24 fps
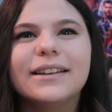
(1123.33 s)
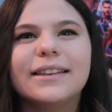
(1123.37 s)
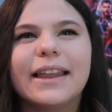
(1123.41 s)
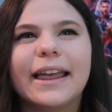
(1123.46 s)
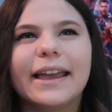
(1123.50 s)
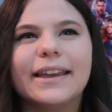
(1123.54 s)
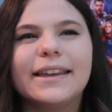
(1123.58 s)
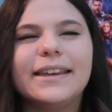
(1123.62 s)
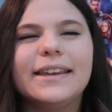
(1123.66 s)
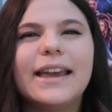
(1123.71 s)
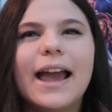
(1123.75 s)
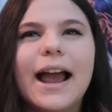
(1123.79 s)

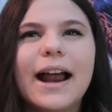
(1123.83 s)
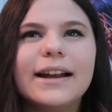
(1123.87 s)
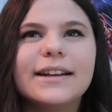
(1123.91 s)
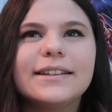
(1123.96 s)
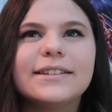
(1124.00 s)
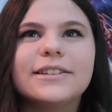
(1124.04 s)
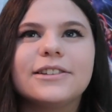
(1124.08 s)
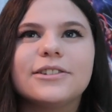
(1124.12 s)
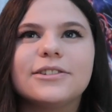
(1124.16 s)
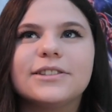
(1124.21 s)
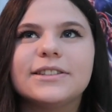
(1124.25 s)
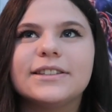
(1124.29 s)
Like, he had
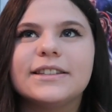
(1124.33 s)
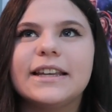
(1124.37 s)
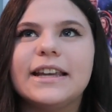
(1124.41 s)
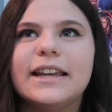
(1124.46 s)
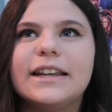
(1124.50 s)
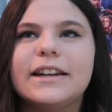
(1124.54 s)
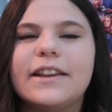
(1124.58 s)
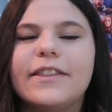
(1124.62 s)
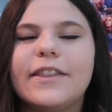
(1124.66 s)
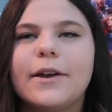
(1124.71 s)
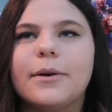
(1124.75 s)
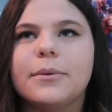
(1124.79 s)
his little
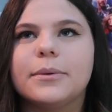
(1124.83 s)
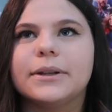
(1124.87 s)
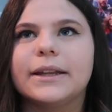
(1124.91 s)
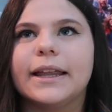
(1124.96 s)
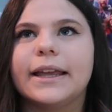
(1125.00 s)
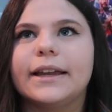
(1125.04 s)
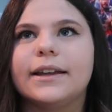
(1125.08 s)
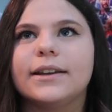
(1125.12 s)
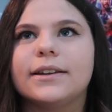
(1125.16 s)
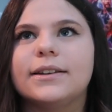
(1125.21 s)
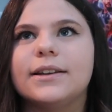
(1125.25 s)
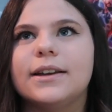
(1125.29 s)
scene and they were
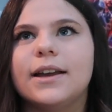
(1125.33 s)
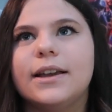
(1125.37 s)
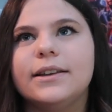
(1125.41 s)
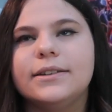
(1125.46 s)
like